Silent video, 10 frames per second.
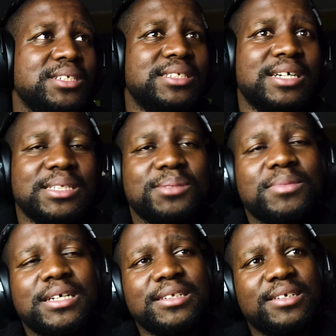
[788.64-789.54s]
really nice,
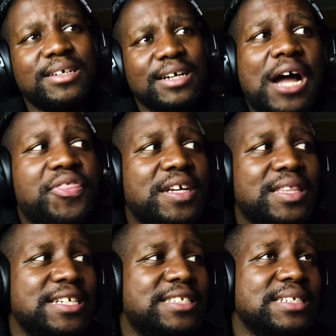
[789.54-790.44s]
man. I
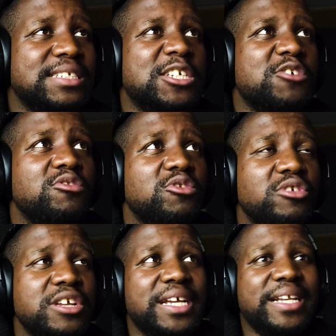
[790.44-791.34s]
think this is a
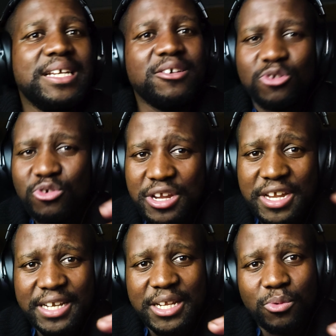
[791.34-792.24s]
really,
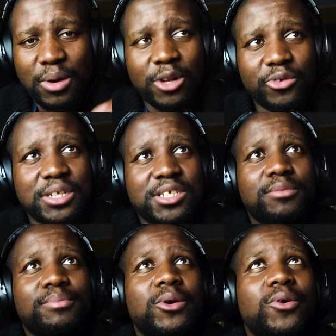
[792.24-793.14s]
really well
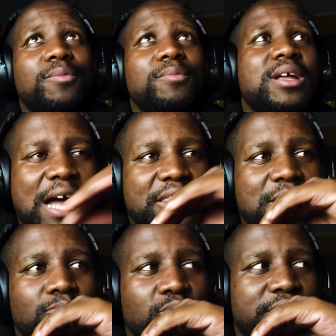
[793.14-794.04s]
written poem. I
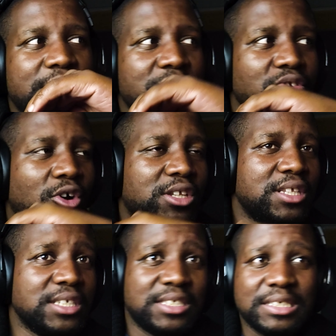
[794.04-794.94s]
think Mutle
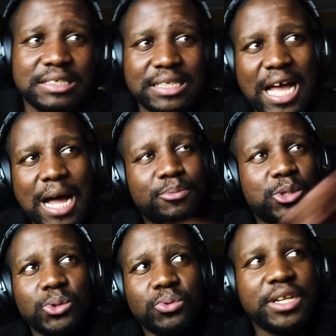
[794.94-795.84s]
knocked this
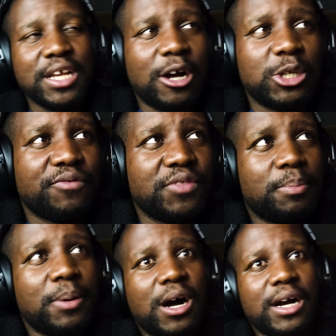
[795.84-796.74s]
absolutely out of
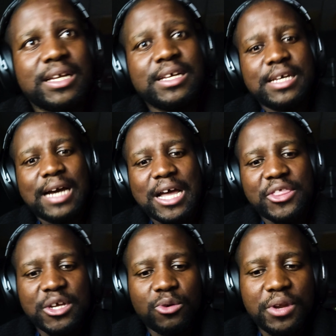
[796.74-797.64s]
the park. I
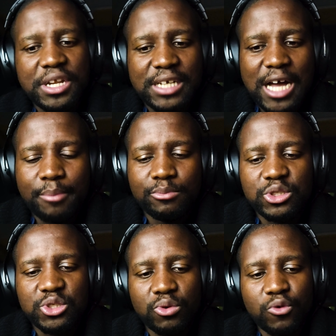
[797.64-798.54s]
think when it
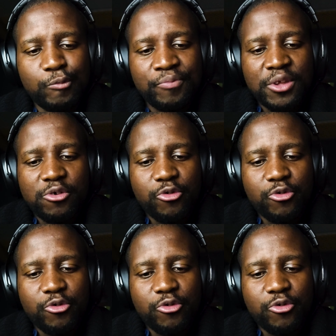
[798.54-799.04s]
comes to